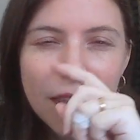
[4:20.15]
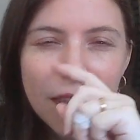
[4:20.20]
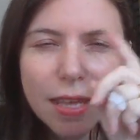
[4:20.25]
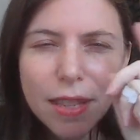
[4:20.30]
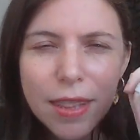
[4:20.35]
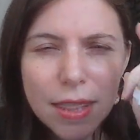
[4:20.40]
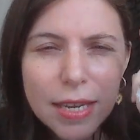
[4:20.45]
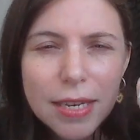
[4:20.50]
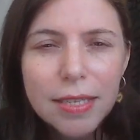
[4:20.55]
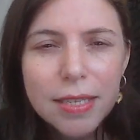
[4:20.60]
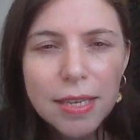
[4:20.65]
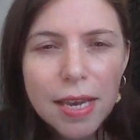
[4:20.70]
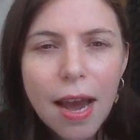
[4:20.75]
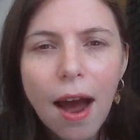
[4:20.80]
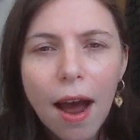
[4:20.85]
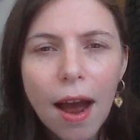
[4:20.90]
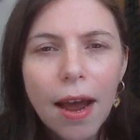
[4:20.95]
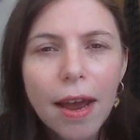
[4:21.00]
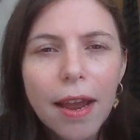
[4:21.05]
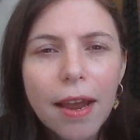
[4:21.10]
this
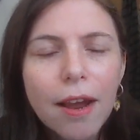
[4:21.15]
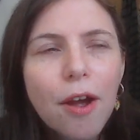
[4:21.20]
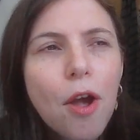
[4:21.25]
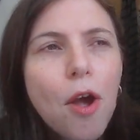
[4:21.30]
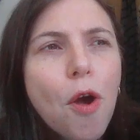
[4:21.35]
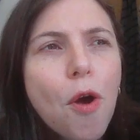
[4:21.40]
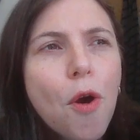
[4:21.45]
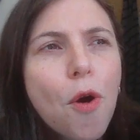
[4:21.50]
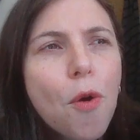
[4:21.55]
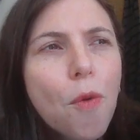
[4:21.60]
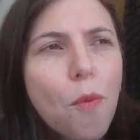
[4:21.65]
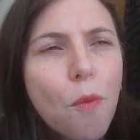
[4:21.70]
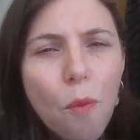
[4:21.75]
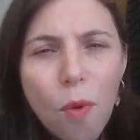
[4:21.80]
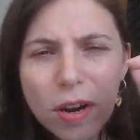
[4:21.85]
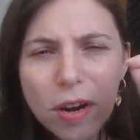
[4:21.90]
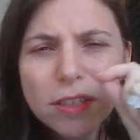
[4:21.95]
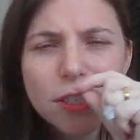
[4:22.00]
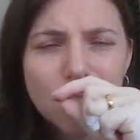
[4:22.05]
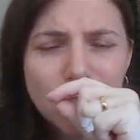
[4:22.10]
guy
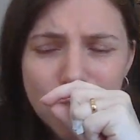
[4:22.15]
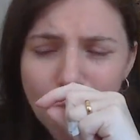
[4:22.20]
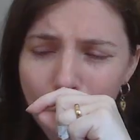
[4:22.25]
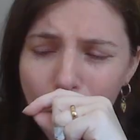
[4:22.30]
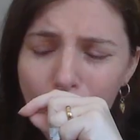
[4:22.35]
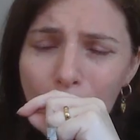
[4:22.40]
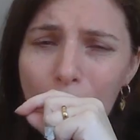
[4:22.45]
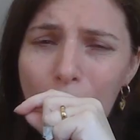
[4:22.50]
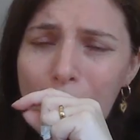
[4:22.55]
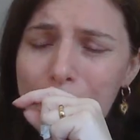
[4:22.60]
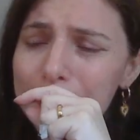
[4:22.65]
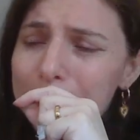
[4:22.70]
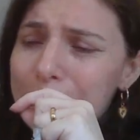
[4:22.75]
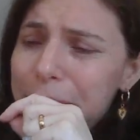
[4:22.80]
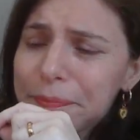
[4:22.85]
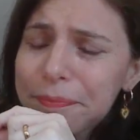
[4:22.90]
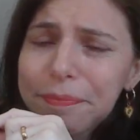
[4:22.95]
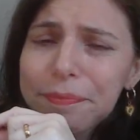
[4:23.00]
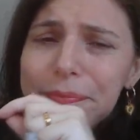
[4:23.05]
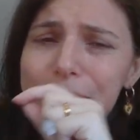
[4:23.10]
was so
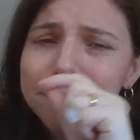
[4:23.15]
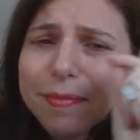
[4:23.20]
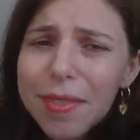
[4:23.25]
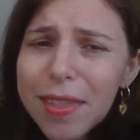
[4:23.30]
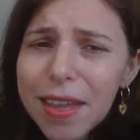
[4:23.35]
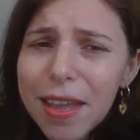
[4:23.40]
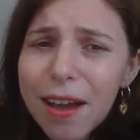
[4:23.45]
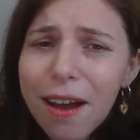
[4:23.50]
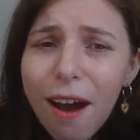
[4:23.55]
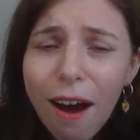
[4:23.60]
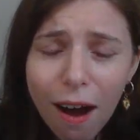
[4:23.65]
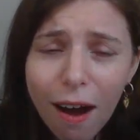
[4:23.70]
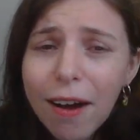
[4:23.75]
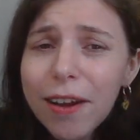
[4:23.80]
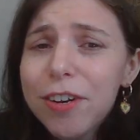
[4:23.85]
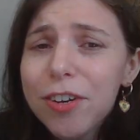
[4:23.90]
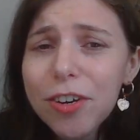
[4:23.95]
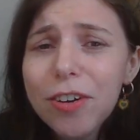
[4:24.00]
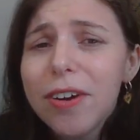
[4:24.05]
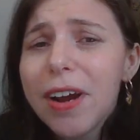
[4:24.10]

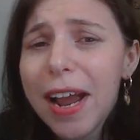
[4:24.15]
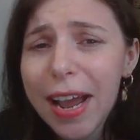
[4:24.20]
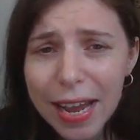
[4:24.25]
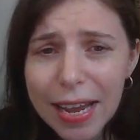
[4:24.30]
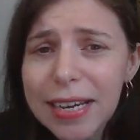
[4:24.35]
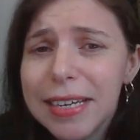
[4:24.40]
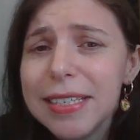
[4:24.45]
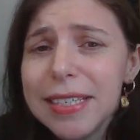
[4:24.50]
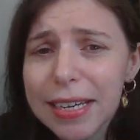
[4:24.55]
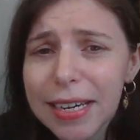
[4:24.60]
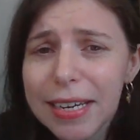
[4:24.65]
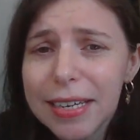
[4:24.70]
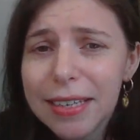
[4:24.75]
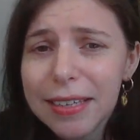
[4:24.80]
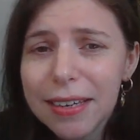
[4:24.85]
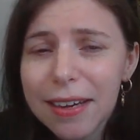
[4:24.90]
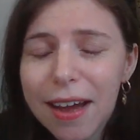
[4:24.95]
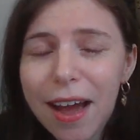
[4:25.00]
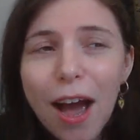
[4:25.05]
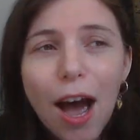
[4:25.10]
underhanded
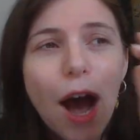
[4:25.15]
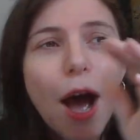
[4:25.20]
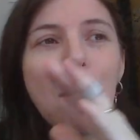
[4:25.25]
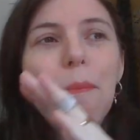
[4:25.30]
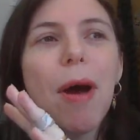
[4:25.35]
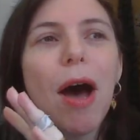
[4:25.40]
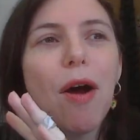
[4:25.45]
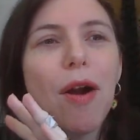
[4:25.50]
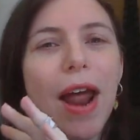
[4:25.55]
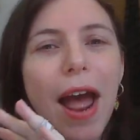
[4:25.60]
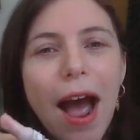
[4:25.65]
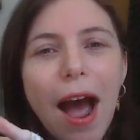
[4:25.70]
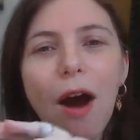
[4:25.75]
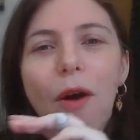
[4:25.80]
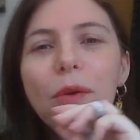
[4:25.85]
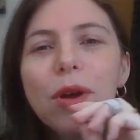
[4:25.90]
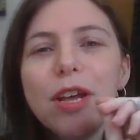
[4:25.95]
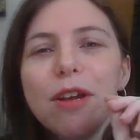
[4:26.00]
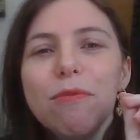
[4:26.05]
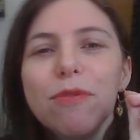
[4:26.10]
about
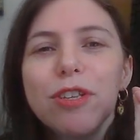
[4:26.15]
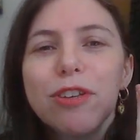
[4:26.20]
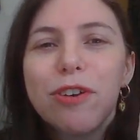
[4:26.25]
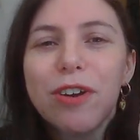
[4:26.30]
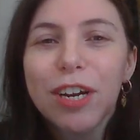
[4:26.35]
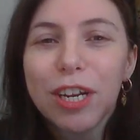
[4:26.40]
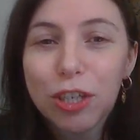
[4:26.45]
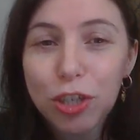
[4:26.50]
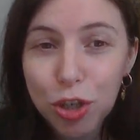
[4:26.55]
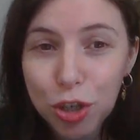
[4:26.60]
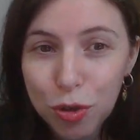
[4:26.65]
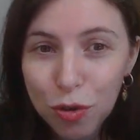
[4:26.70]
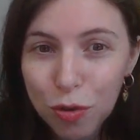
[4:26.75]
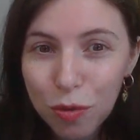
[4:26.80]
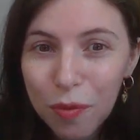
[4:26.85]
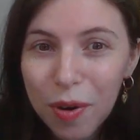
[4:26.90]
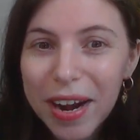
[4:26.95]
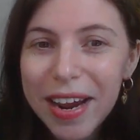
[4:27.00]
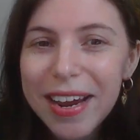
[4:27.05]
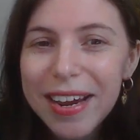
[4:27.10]
how he was going to
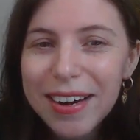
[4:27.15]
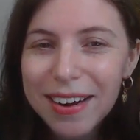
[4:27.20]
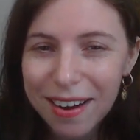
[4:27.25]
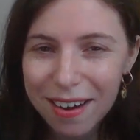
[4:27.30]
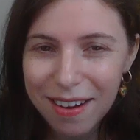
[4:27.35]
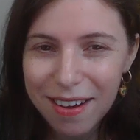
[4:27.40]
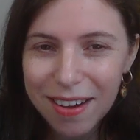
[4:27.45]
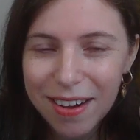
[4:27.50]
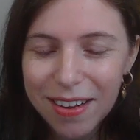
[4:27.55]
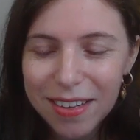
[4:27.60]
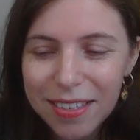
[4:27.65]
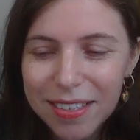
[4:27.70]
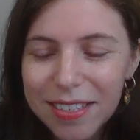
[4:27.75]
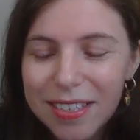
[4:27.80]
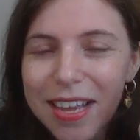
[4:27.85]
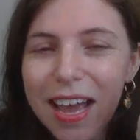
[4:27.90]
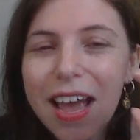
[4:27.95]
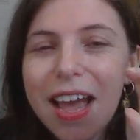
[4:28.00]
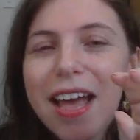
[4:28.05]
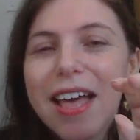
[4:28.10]
train us
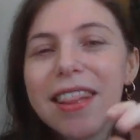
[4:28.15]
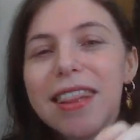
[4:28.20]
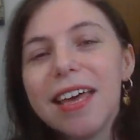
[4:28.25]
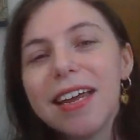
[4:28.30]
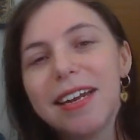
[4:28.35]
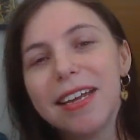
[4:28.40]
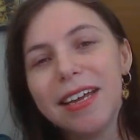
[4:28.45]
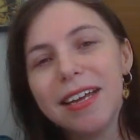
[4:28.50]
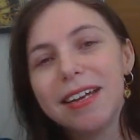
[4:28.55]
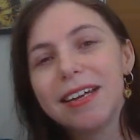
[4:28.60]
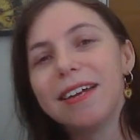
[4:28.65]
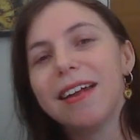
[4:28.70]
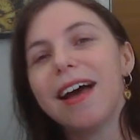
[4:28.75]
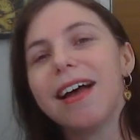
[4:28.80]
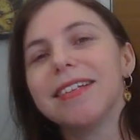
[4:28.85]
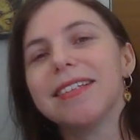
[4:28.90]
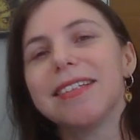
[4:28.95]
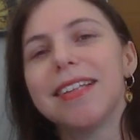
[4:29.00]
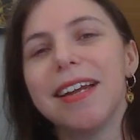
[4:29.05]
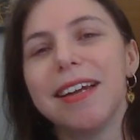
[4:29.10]
that he did
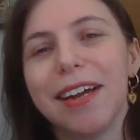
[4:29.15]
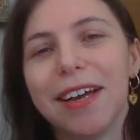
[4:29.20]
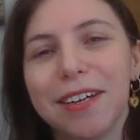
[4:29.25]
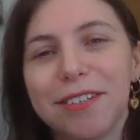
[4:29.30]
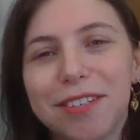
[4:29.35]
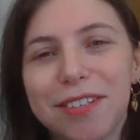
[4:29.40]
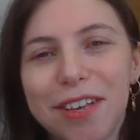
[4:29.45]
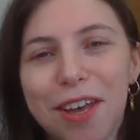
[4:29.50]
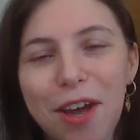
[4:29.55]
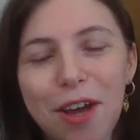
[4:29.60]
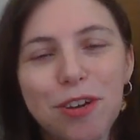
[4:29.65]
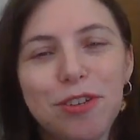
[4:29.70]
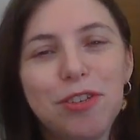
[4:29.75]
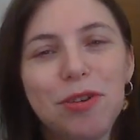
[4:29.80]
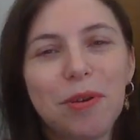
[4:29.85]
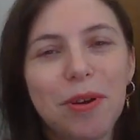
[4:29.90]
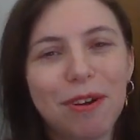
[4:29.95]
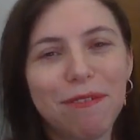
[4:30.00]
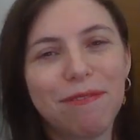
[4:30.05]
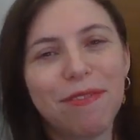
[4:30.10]
not send us to
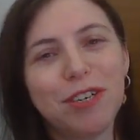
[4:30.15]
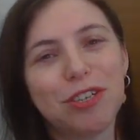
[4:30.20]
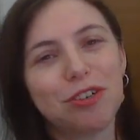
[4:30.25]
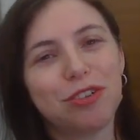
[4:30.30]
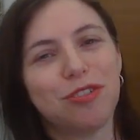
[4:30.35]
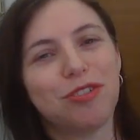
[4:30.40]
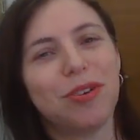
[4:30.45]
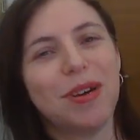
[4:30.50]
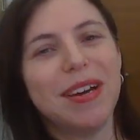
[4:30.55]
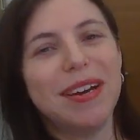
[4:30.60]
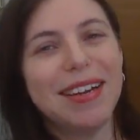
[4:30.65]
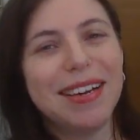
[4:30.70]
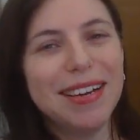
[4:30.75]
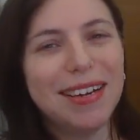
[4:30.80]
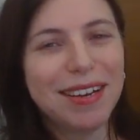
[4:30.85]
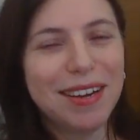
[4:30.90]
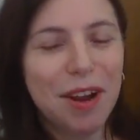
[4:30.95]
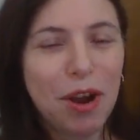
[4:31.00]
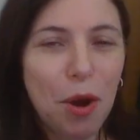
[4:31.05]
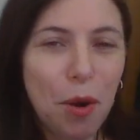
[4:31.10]
an official
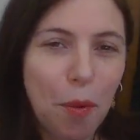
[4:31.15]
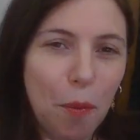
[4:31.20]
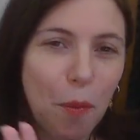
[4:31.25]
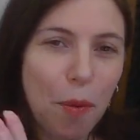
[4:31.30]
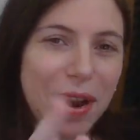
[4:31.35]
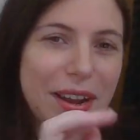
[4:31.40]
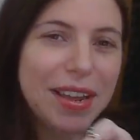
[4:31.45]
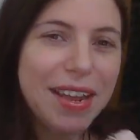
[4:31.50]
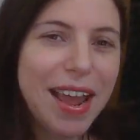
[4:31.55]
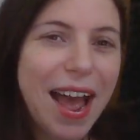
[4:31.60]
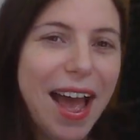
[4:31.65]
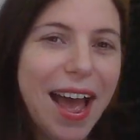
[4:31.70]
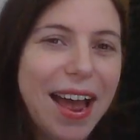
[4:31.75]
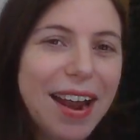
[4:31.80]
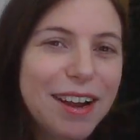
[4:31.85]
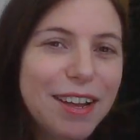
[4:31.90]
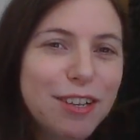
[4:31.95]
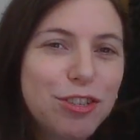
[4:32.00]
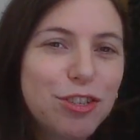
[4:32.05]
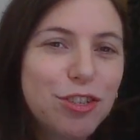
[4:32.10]
training. What he had
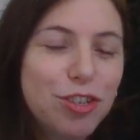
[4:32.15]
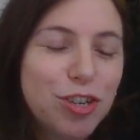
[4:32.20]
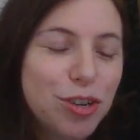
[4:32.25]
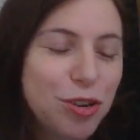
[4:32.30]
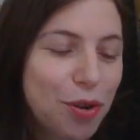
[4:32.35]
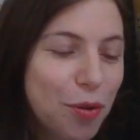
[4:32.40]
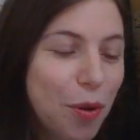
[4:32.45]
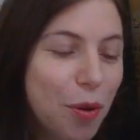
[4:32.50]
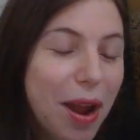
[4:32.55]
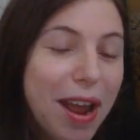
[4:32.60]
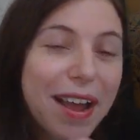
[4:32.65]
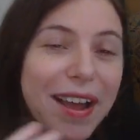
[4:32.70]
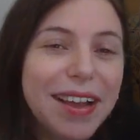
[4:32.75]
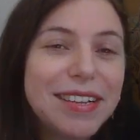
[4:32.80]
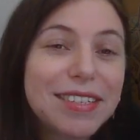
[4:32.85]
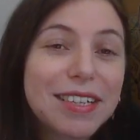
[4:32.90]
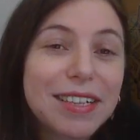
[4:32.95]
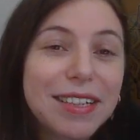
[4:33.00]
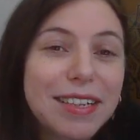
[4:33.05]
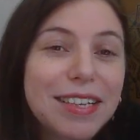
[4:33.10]
us do
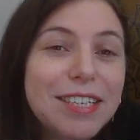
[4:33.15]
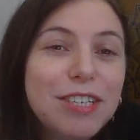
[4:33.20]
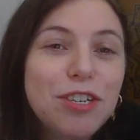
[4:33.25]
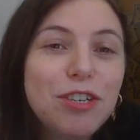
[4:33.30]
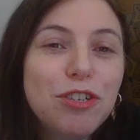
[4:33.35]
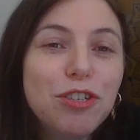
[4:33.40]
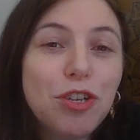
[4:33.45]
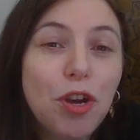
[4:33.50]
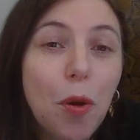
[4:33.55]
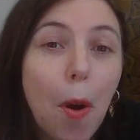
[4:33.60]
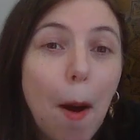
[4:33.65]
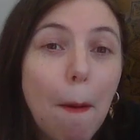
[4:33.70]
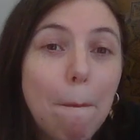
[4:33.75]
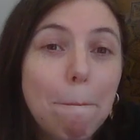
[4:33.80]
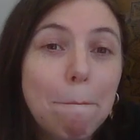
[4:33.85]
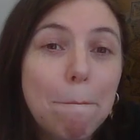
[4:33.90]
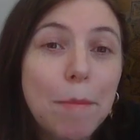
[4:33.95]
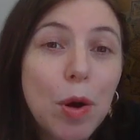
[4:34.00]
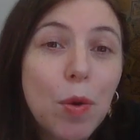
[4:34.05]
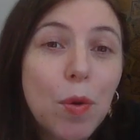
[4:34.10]
is listen to a
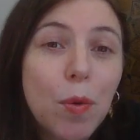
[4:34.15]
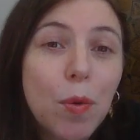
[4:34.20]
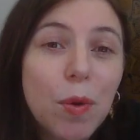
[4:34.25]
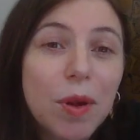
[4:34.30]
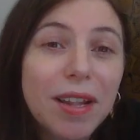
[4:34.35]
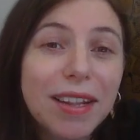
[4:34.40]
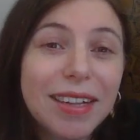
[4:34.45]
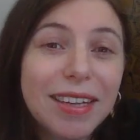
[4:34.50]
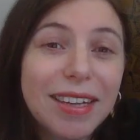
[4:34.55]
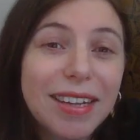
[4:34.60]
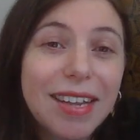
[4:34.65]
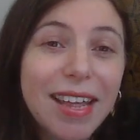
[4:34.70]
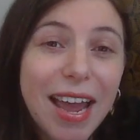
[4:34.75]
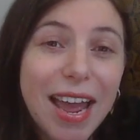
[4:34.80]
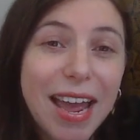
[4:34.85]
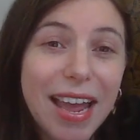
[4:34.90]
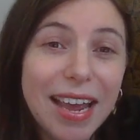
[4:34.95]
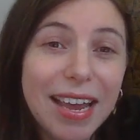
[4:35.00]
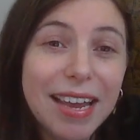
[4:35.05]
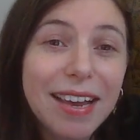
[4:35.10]

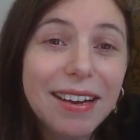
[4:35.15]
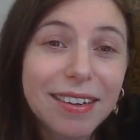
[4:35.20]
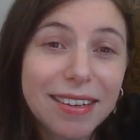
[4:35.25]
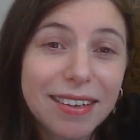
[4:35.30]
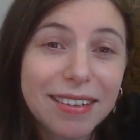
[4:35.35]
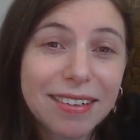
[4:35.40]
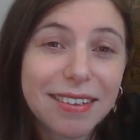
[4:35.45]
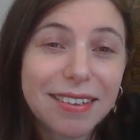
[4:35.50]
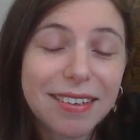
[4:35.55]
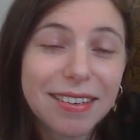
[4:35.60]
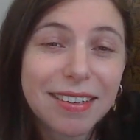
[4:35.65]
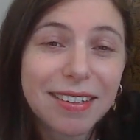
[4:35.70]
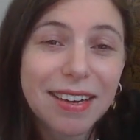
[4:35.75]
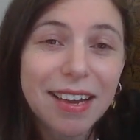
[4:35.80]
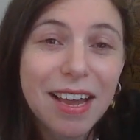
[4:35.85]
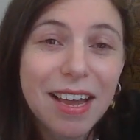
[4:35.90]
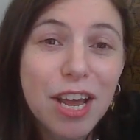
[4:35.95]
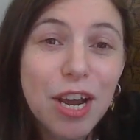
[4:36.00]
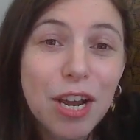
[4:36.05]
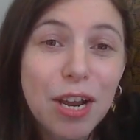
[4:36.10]
bootleg
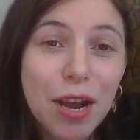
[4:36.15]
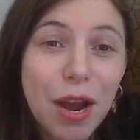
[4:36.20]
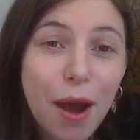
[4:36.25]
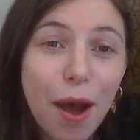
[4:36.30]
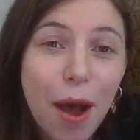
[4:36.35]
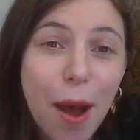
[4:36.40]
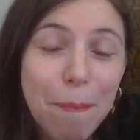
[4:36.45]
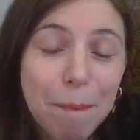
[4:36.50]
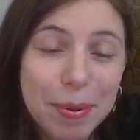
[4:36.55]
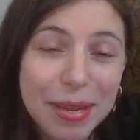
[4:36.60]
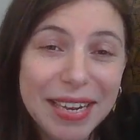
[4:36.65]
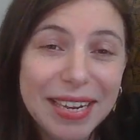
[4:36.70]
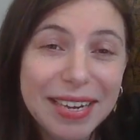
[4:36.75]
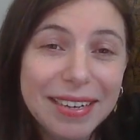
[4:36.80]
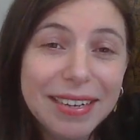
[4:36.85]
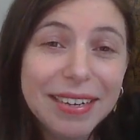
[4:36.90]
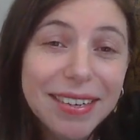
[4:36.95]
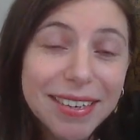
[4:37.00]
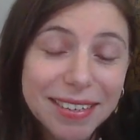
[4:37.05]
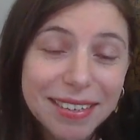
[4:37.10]

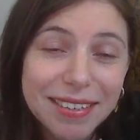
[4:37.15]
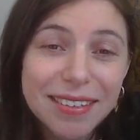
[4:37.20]
copy